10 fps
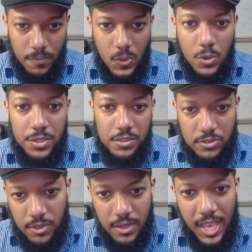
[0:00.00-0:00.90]
Or you can
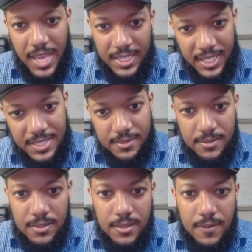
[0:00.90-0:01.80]
start adding in.
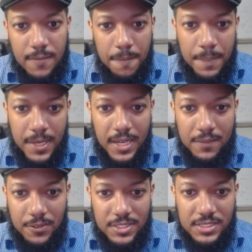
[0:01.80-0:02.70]

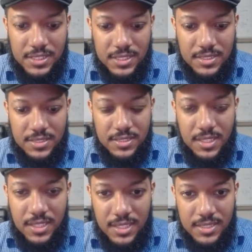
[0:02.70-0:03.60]
For instance,
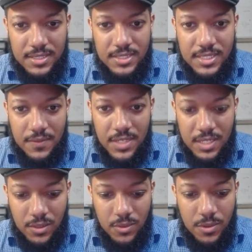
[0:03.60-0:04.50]
7
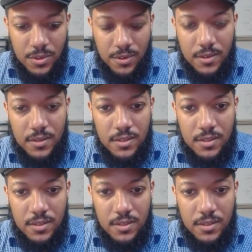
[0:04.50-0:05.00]
1/4